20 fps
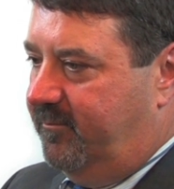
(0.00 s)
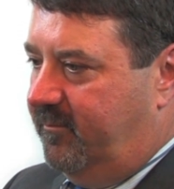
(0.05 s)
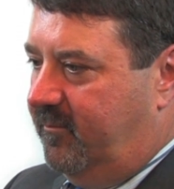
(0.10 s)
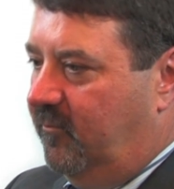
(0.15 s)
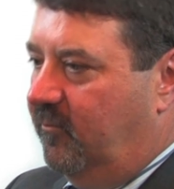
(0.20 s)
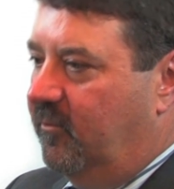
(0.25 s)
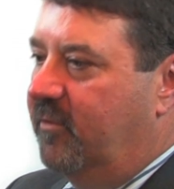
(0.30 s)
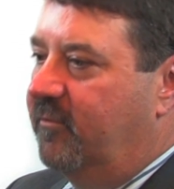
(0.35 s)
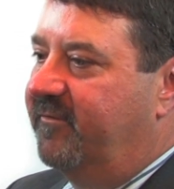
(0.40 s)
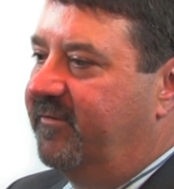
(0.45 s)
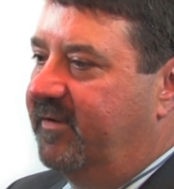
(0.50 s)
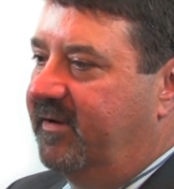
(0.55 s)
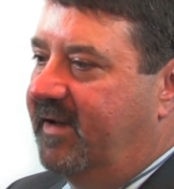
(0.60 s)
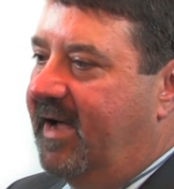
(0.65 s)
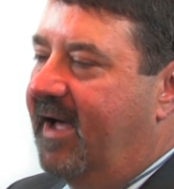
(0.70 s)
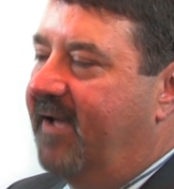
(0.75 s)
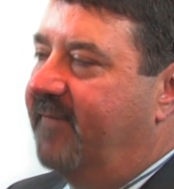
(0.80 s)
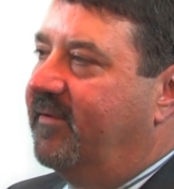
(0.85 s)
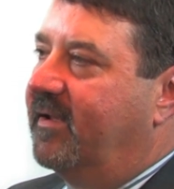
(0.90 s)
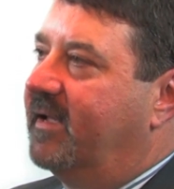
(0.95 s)
roof and
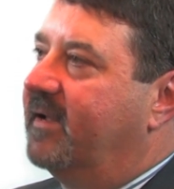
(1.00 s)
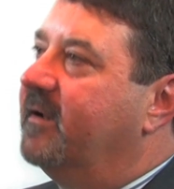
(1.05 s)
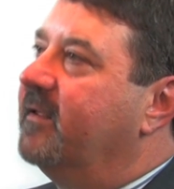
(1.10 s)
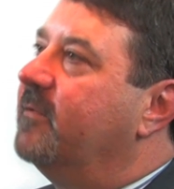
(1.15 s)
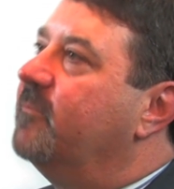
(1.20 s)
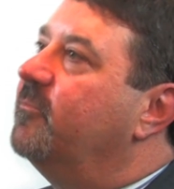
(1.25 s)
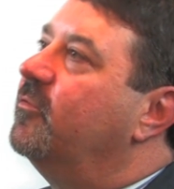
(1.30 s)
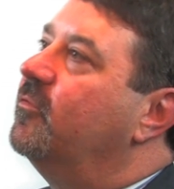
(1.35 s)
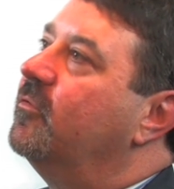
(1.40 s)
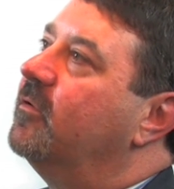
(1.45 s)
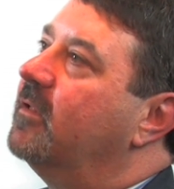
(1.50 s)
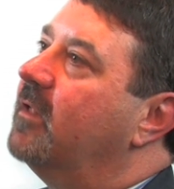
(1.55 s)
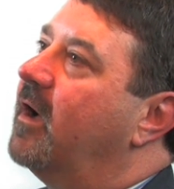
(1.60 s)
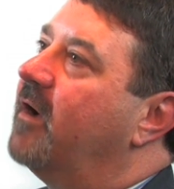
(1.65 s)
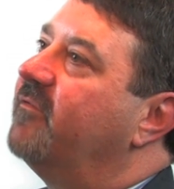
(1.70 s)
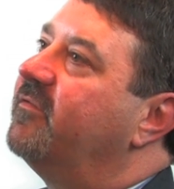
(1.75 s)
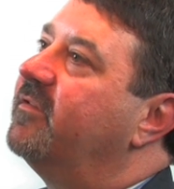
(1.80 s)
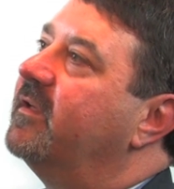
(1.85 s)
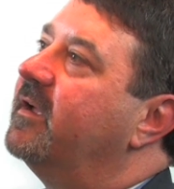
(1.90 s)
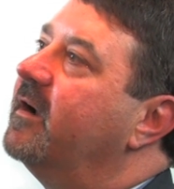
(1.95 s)
diving into the pool
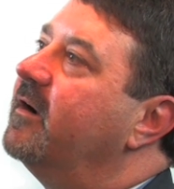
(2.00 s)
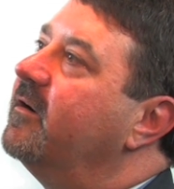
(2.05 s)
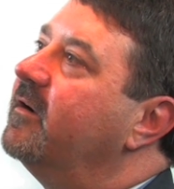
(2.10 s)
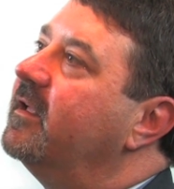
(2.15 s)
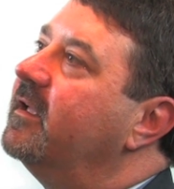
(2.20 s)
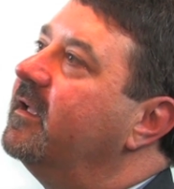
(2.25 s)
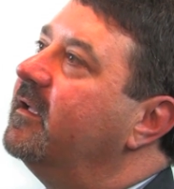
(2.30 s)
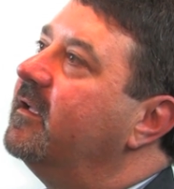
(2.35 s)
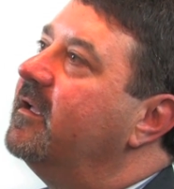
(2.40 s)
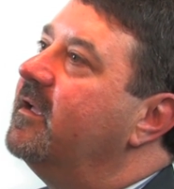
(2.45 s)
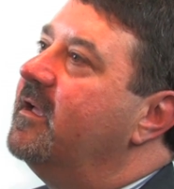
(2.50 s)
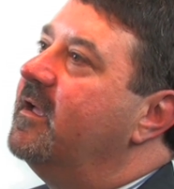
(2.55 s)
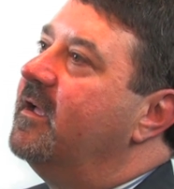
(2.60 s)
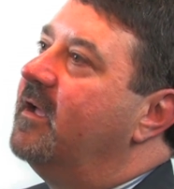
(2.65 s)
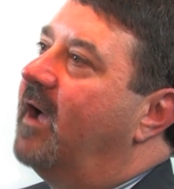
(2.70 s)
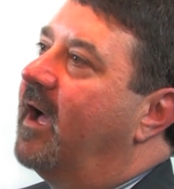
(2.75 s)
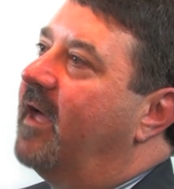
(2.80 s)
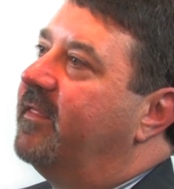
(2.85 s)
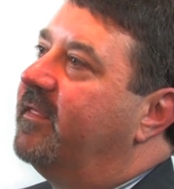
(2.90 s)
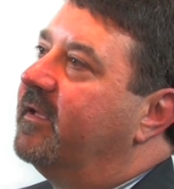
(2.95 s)
off there and he
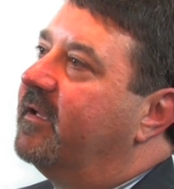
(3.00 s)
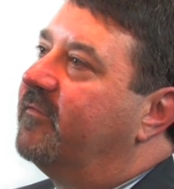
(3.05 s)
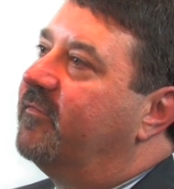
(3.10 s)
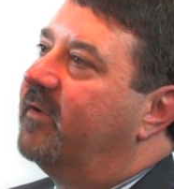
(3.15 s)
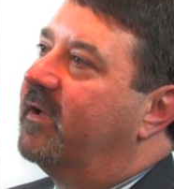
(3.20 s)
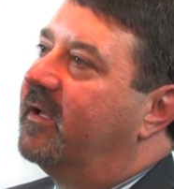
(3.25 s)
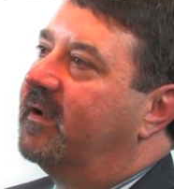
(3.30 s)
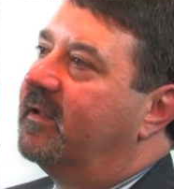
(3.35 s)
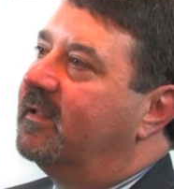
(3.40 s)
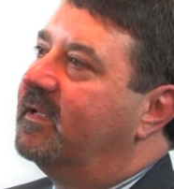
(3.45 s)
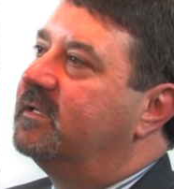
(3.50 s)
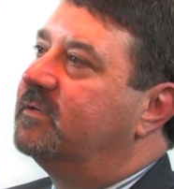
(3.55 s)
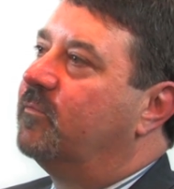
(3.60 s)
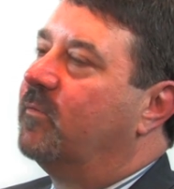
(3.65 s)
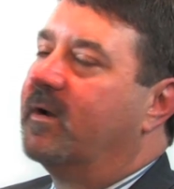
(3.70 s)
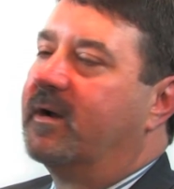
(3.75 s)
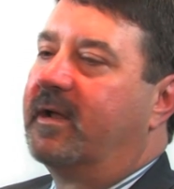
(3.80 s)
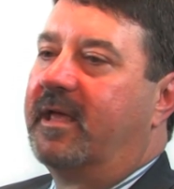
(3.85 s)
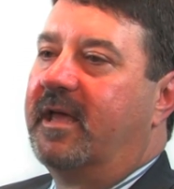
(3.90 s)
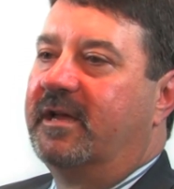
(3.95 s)
I think at least
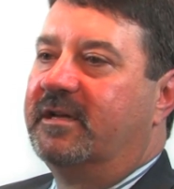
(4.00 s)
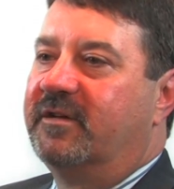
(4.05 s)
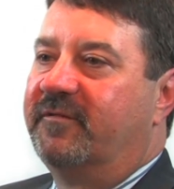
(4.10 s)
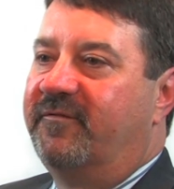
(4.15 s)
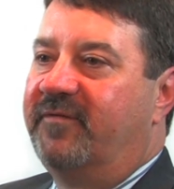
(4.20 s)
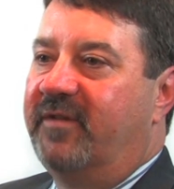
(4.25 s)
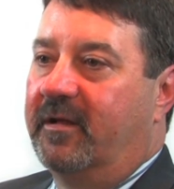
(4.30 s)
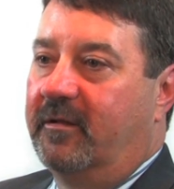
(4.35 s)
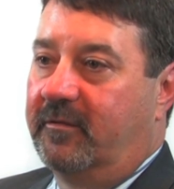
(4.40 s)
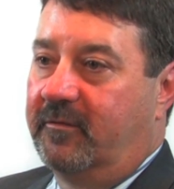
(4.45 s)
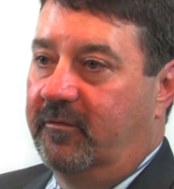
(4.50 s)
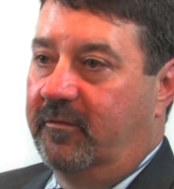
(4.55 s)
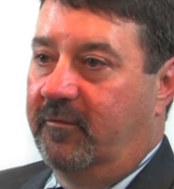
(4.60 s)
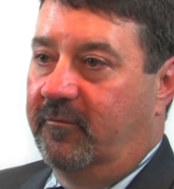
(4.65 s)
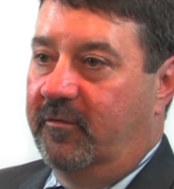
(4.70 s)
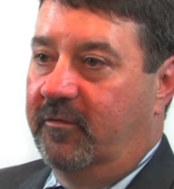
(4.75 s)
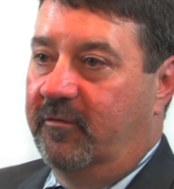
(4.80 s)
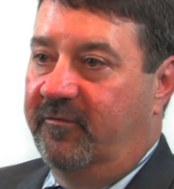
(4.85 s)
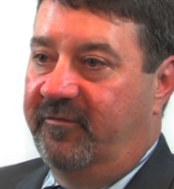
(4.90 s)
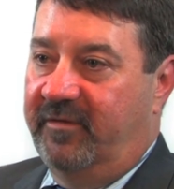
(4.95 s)
one occasion fell through the
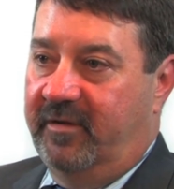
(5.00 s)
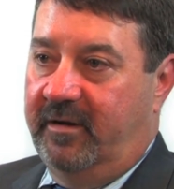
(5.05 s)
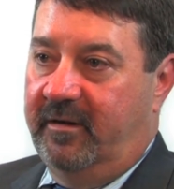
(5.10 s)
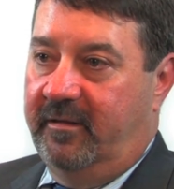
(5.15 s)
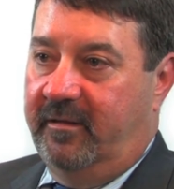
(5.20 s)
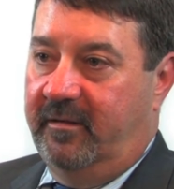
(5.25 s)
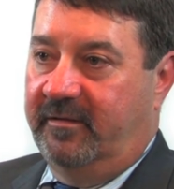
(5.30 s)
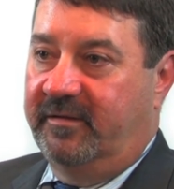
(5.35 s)
roof into the